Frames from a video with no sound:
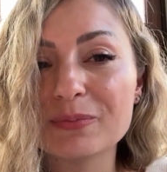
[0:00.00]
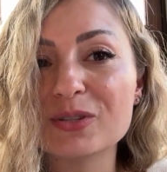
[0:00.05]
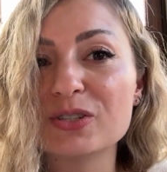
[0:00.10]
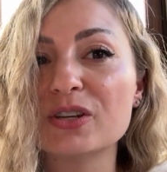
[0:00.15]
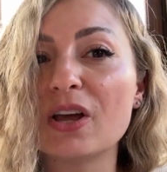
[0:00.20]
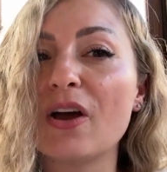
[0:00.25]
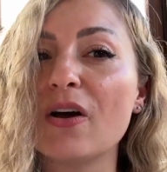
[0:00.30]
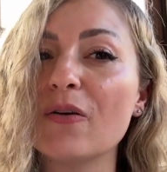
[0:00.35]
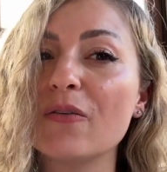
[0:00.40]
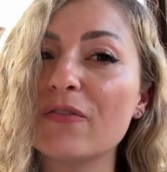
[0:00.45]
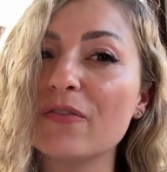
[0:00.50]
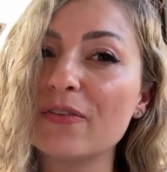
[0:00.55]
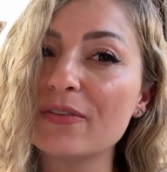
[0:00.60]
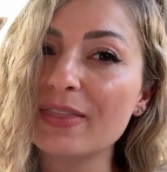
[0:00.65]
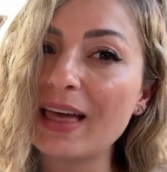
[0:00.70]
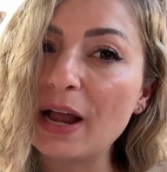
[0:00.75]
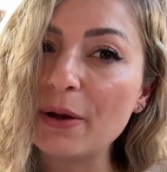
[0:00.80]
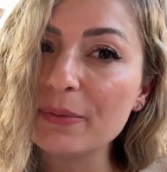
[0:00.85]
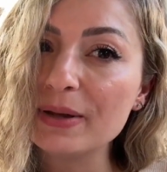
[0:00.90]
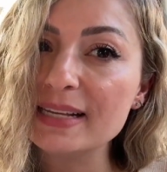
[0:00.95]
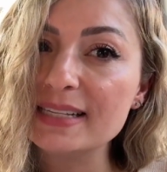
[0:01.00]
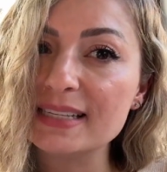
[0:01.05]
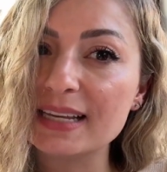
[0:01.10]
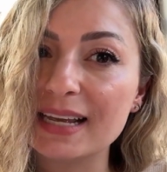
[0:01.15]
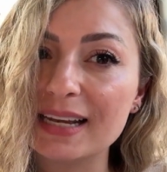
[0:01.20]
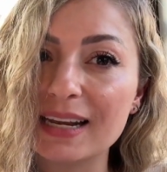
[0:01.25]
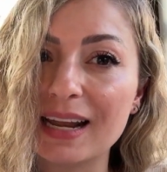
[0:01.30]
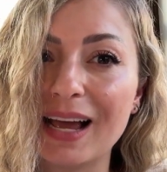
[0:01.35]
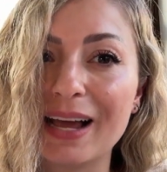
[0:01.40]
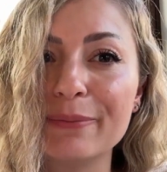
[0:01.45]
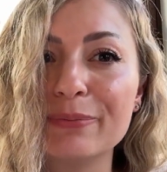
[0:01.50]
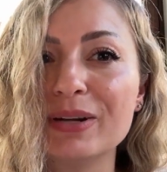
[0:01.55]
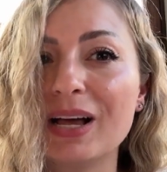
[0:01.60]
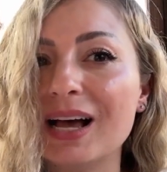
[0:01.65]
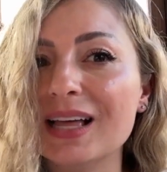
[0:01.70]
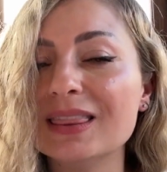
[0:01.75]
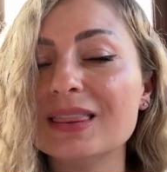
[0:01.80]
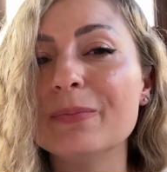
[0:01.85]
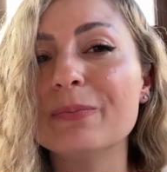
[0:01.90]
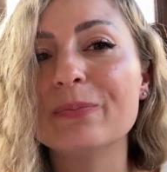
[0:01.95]
So for that reason, I'm
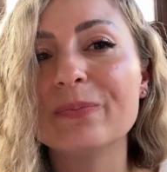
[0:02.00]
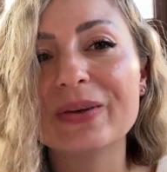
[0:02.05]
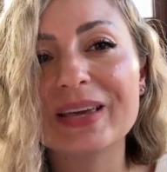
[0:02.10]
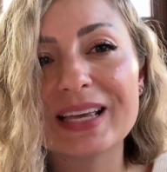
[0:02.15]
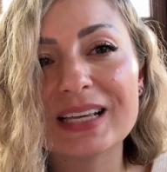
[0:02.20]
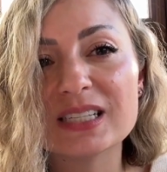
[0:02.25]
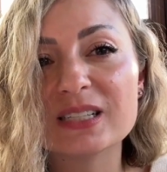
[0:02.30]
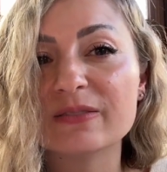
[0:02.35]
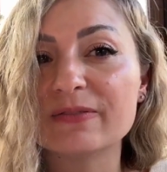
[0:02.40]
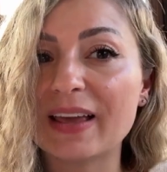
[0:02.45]
not the biggest